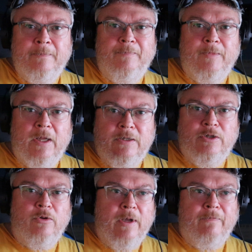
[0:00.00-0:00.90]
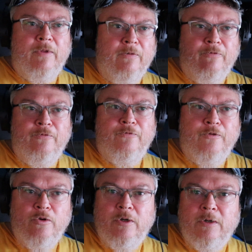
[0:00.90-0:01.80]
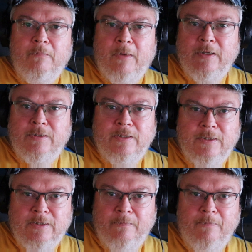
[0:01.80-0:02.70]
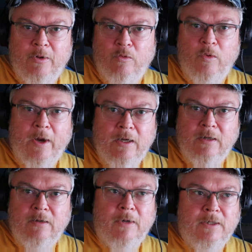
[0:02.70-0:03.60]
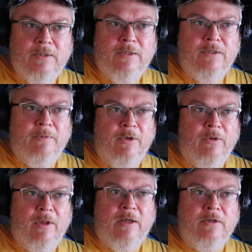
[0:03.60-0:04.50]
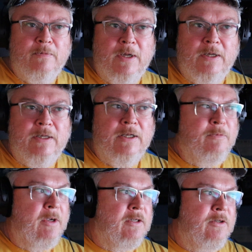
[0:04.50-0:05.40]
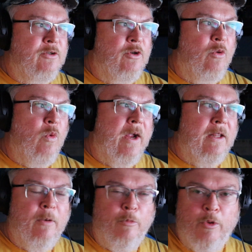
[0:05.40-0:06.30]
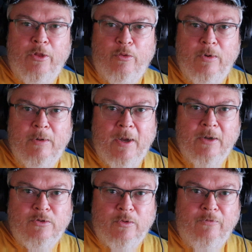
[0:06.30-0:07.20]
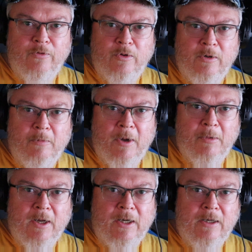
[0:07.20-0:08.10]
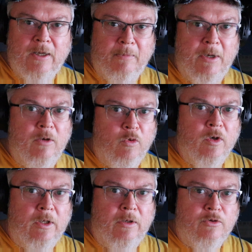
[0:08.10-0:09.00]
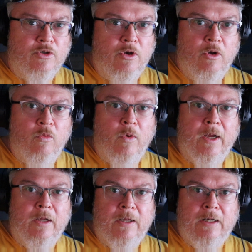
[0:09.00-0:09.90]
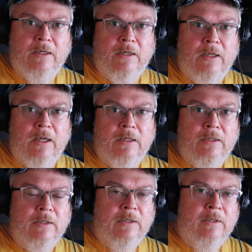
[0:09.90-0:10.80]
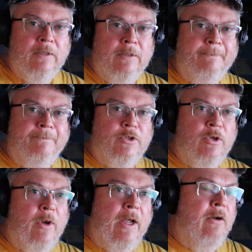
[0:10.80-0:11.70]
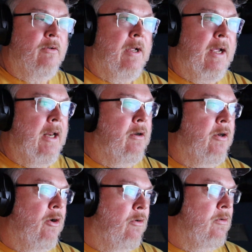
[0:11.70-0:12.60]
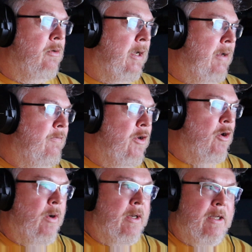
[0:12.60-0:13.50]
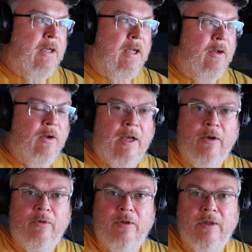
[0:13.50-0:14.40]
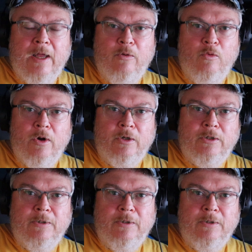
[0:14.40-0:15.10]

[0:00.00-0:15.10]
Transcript: I still have the food in my system, the weight in my system, though that doesn't make sense because there's no way that I put 3 pounds worth of food into my body. I mean, really, there's no way that I did that. So I don't know. I have no idea how that worked.